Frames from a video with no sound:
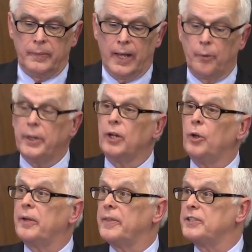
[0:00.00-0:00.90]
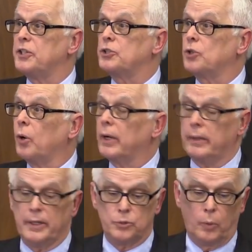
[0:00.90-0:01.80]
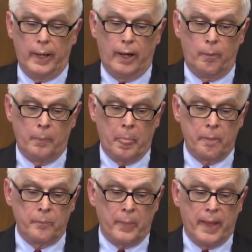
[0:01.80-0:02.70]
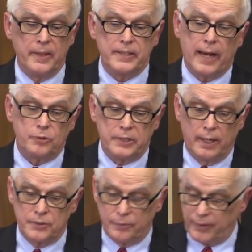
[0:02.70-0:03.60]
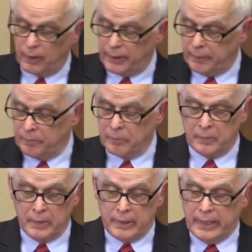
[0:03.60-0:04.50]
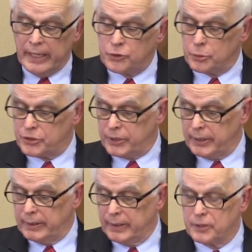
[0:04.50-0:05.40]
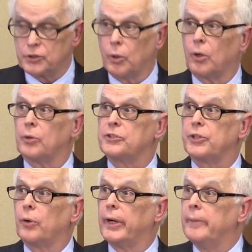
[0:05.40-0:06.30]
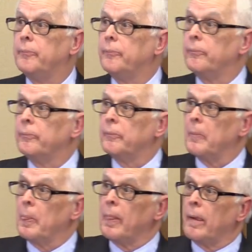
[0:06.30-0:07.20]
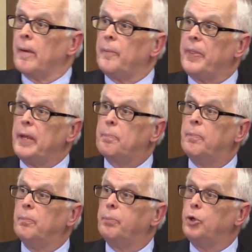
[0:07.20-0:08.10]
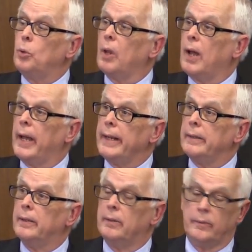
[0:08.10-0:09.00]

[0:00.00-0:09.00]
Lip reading: Now we can look at this historically as well. And this actually tells a fairly interesting historical story. The blue line